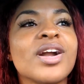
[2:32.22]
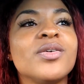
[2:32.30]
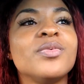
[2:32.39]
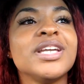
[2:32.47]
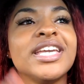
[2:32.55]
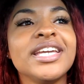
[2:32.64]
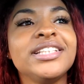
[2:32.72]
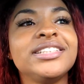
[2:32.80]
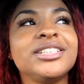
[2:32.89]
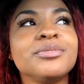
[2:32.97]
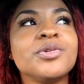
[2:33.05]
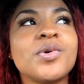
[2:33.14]
we get
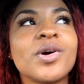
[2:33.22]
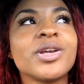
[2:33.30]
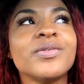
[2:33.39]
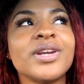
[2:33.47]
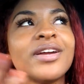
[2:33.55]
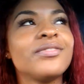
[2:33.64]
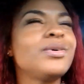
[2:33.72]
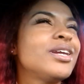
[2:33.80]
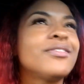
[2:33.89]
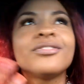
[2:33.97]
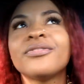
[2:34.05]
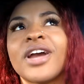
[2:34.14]
to Milwaukee,
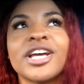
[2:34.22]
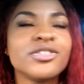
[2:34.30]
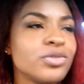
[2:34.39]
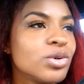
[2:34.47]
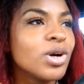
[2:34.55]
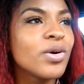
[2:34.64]
whatever, fast forward.